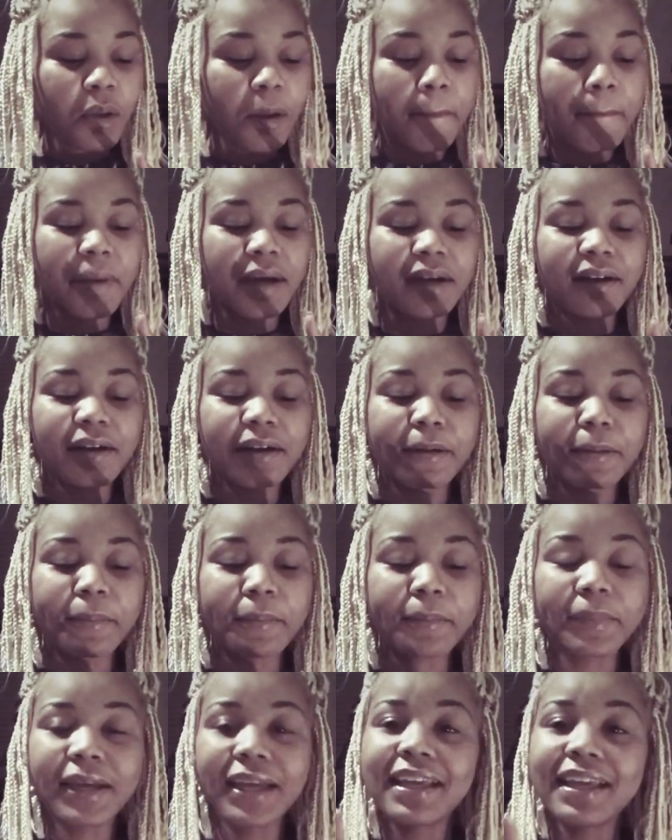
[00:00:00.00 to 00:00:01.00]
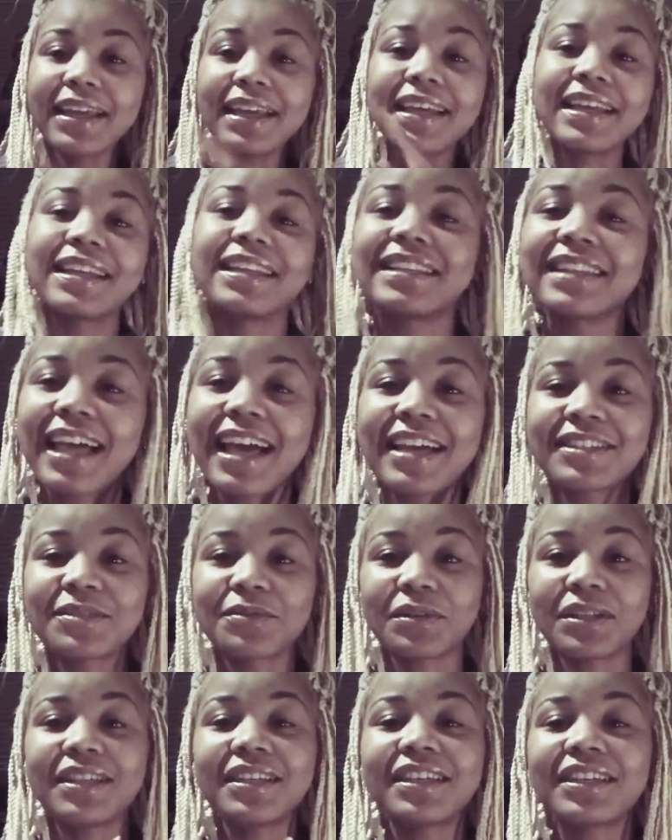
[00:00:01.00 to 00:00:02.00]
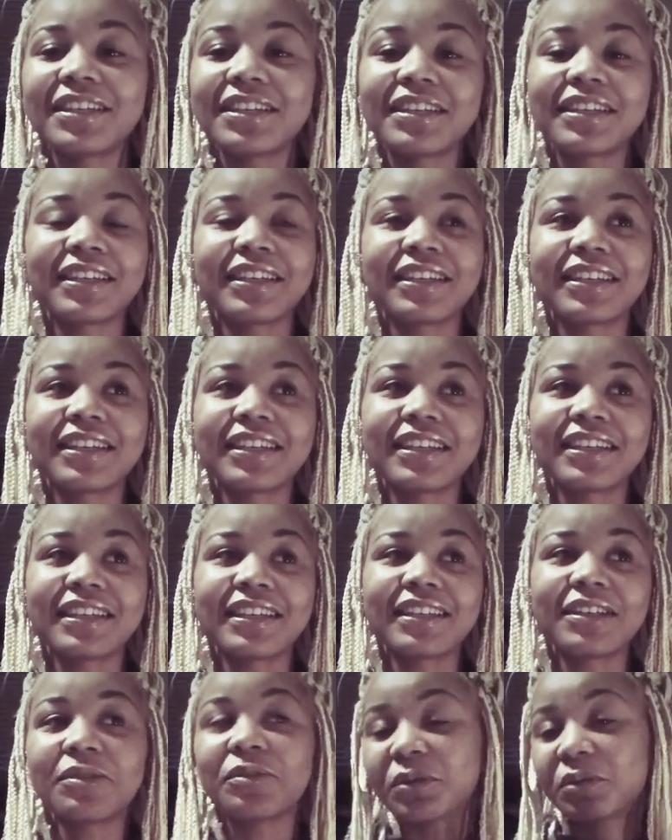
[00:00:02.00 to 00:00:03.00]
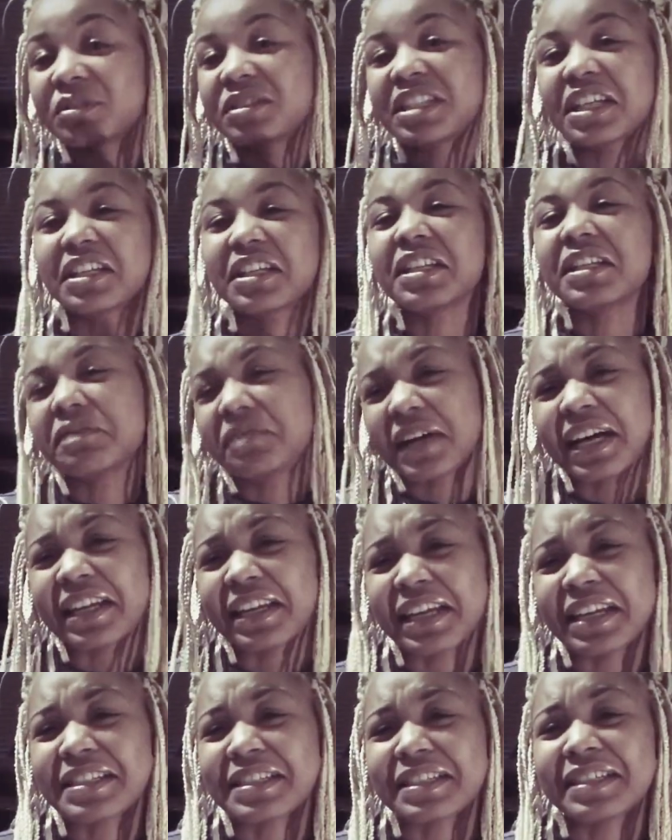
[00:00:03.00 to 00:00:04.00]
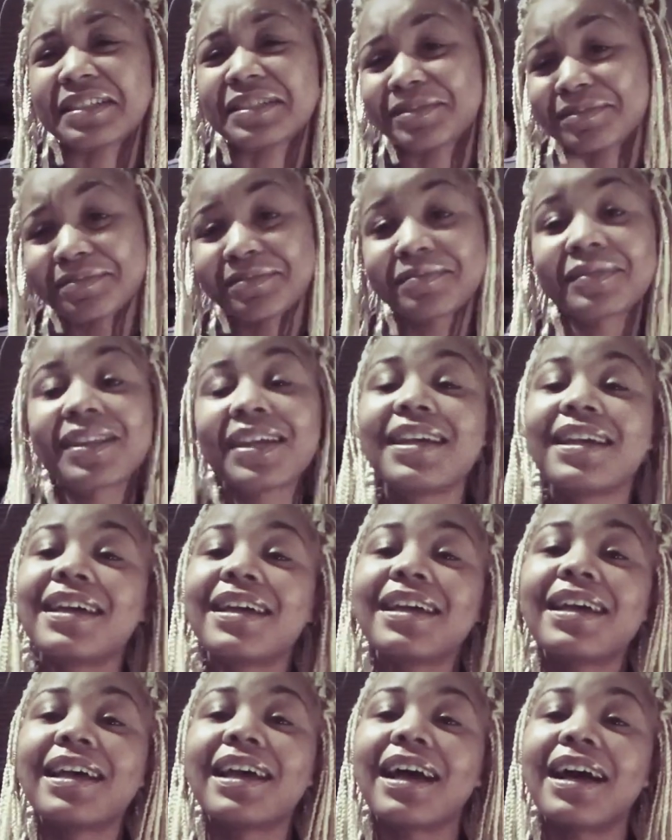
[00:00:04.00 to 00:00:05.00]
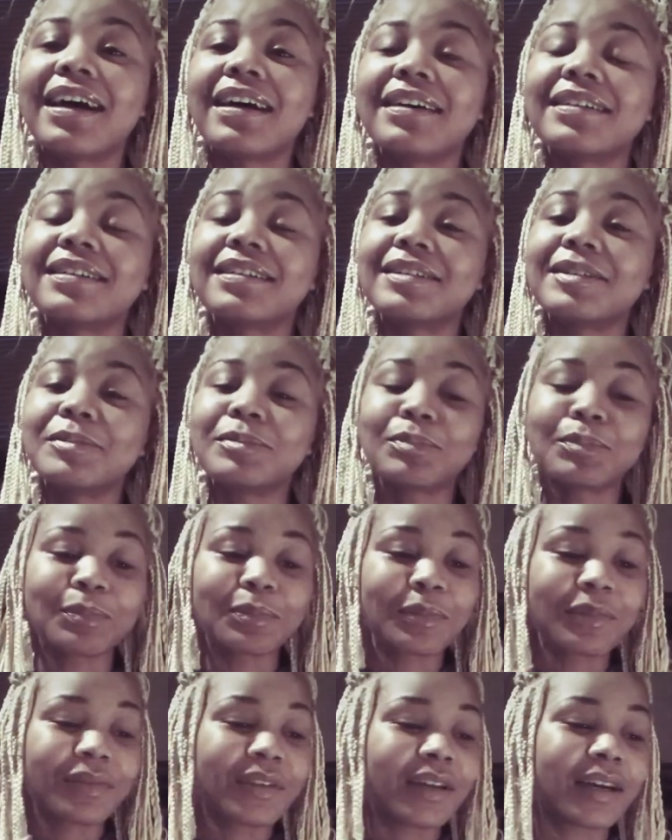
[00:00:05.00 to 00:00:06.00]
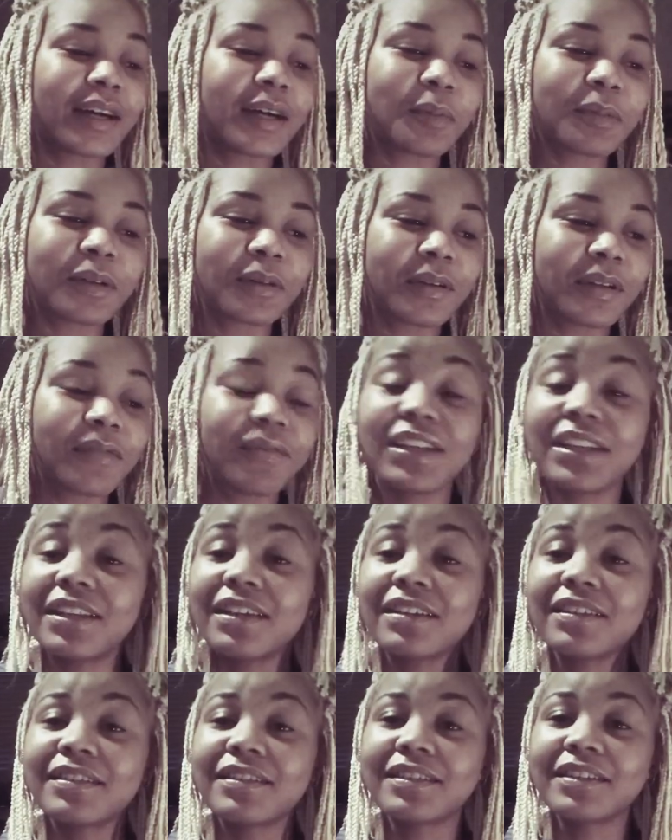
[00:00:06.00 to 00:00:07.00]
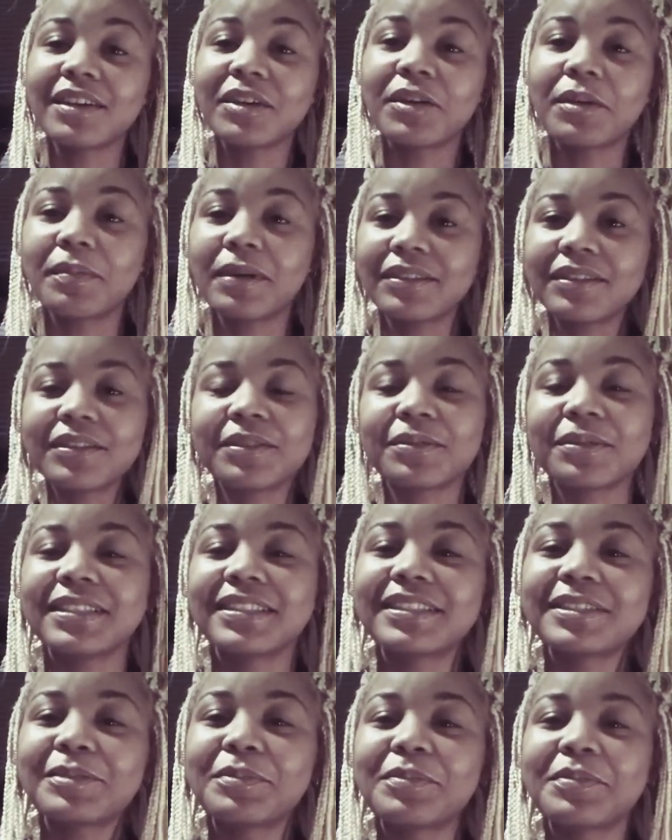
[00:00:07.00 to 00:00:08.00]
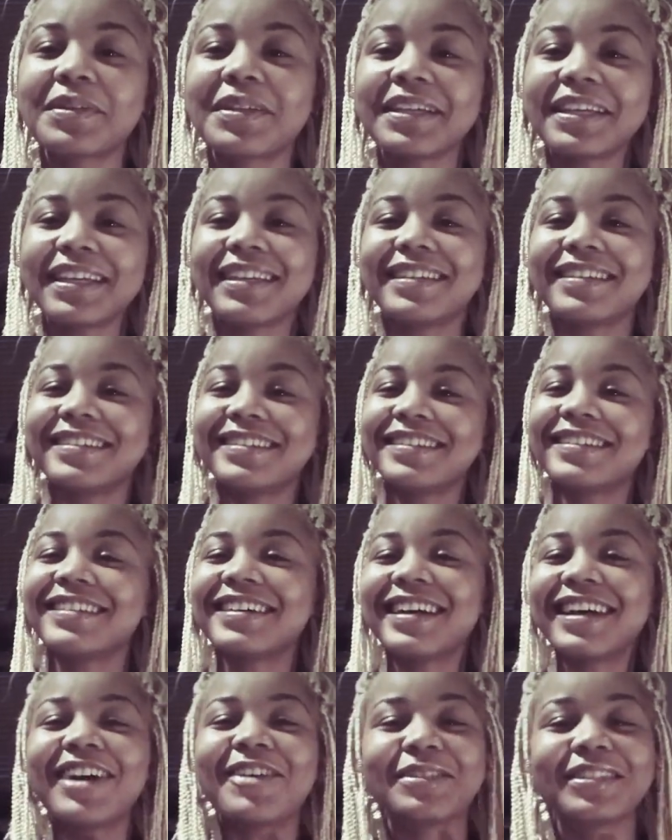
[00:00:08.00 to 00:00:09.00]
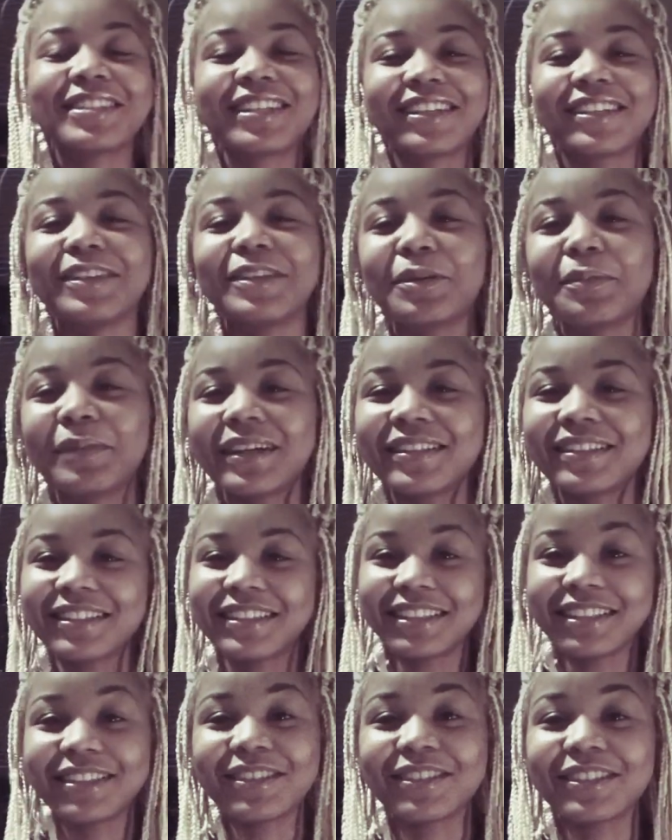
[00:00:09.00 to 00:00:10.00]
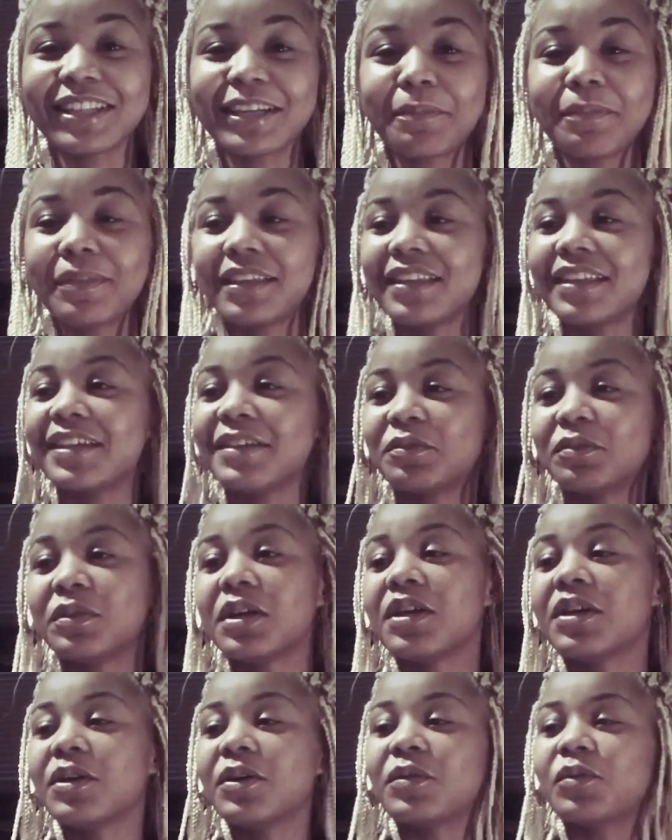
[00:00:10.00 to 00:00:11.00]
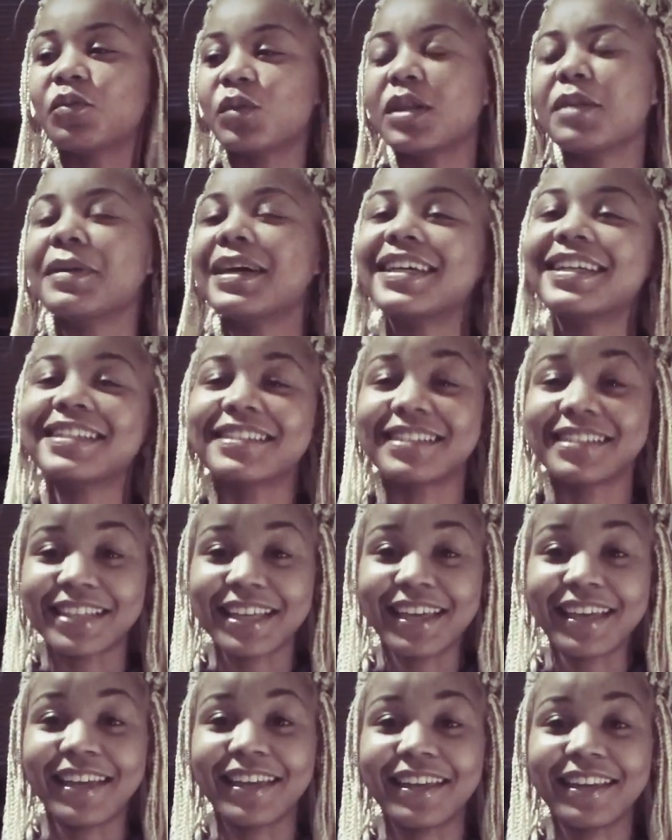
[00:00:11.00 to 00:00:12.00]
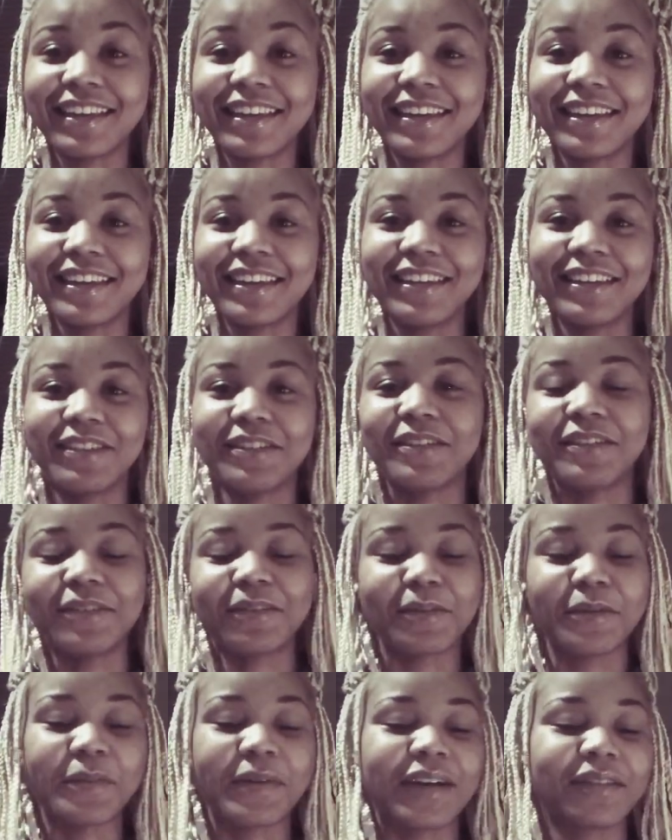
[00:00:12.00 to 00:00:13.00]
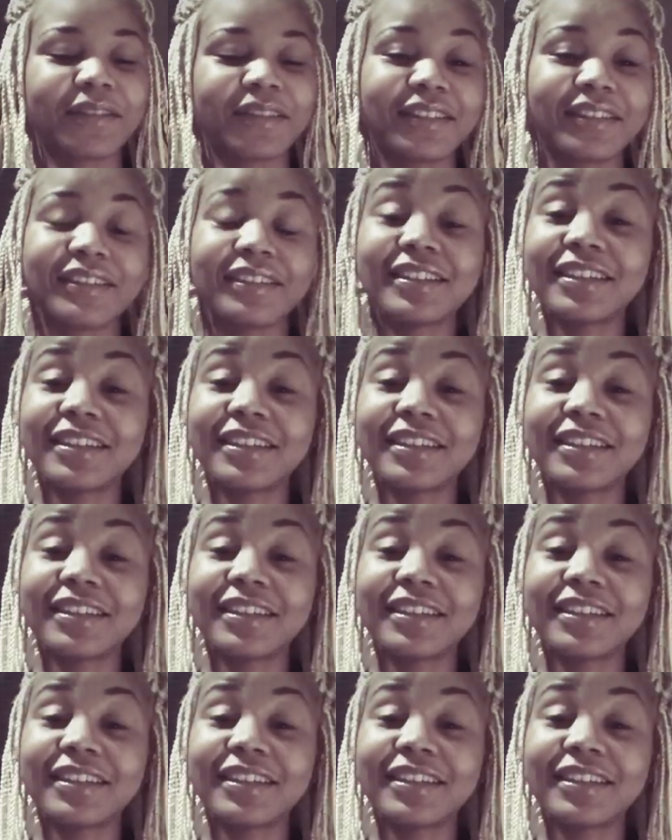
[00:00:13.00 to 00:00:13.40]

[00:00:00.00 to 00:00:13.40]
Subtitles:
But last week, well, technically 5 days ago, I uploaded a video about the threesome, and I was telling you about the deal that me and one of my exes had, about